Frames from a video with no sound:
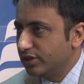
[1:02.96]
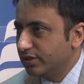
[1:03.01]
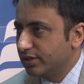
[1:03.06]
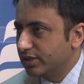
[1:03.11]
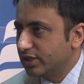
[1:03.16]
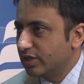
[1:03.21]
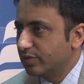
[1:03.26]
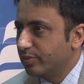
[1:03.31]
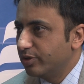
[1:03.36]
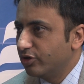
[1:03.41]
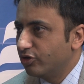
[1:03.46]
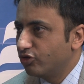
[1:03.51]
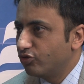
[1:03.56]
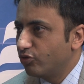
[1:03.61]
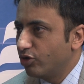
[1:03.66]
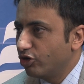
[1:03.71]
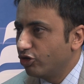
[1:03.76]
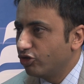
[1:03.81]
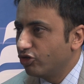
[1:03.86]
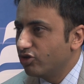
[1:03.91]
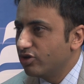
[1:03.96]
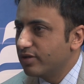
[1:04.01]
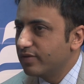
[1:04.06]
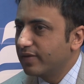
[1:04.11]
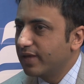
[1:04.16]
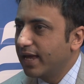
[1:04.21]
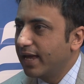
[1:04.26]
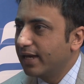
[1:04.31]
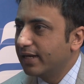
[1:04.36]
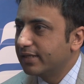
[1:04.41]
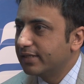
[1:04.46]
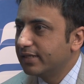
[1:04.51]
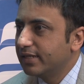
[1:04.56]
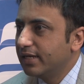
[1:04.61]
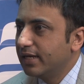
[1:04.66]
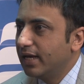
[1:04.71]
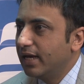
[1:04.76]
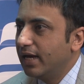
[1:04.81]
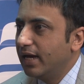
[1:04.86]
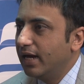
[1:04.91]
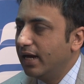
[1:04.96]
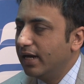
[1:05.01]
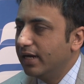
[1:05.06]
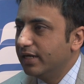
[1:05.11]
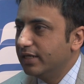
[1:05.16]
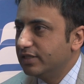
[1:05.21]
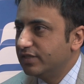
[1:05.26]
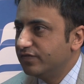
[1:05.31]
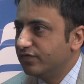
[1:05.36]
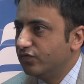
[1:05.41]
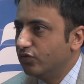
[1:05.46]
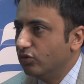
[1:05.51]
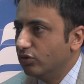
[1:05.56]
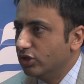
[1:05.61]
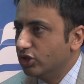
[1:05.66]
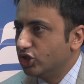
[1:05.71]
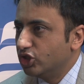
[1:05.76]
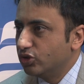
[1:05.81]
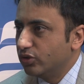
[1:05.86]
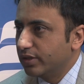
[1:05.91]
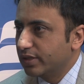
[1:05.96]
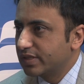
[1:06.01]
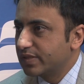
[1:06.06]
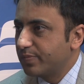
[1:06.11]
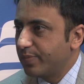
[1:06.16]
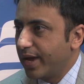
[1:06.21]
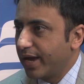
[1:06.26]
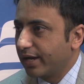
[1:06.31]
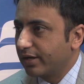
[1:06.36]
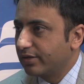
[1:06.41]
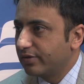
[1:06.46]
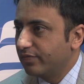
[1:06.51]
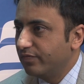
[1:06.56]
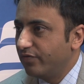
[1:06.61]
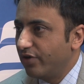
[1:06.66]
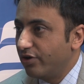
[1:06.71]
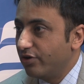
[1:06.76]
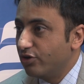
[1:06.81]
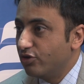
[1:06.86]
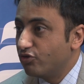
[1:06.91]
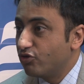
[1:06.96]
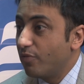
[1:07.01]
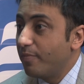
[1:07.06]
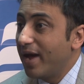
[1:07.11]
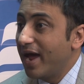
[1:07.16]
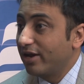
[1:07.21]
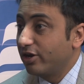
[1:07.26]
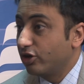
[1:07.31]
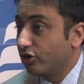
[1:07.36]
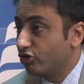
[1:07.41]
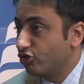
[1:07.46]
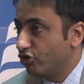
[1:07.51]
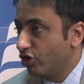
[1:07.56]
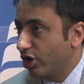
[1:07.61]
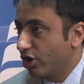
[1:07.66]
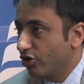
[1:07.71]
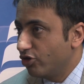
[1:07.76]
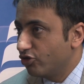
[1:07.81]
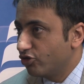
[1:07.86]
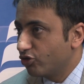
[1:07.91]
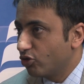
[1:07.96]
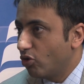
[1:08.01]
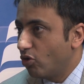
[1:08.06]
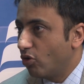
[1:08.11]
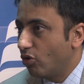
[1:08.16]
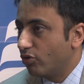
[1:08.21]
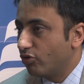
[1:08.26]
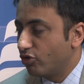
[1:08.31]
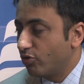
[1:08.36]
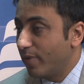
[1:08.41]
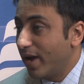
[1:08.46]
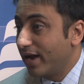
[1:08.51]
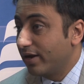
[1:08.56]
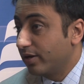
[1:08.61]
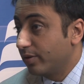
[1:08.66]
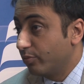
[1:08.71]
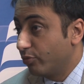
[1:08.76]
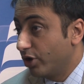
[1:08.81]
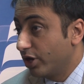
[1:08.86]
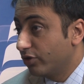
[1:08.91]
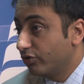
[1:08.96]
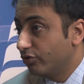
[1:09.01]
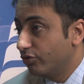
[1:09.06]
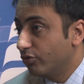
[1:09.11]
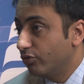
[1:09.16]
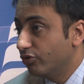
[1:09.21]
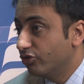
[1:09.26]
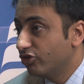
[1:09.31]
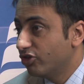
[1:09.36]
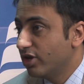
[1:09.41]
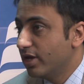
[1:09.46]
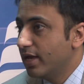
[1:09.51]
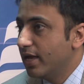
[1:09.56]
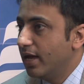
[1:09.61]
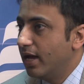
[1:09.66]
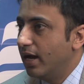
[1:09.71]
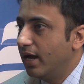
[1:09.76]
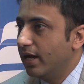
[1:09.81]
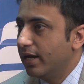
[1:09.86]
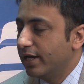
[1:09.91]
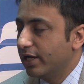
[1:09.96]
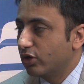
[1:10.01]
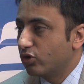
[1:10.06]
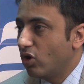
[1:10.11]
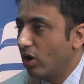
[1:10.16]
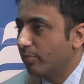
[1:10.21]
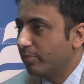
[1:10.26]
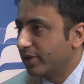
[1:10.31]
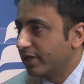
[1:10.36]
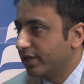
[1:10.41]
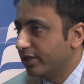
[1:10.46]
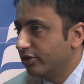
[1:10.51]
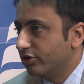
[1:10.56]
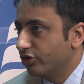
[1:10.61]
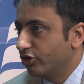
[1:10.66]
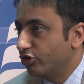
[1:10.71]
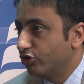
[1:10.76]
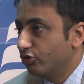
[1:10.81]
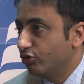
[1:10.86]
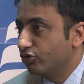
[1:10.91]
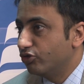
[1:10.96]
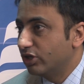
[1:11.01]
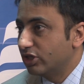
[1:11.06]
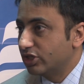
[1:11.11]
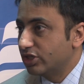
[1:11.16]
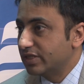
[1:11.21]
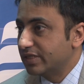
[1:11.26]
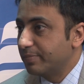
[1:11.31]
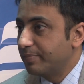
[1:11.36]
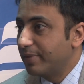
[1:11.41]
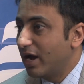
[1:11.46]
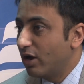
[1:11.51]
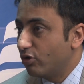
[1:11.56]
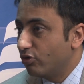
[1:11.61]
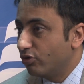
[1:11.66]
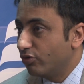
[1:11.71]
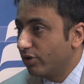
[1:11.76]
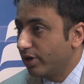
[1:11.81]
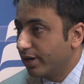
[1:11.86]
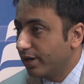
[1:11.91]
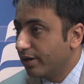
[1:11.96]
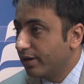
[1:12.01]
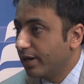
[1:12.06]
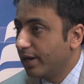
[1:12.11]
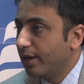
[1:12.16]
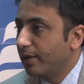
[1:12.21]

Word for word: in this administration that uh, it's foolish to expect very dramatic change or dramatic breakthroughs uh, in complicated issues such as the boundary,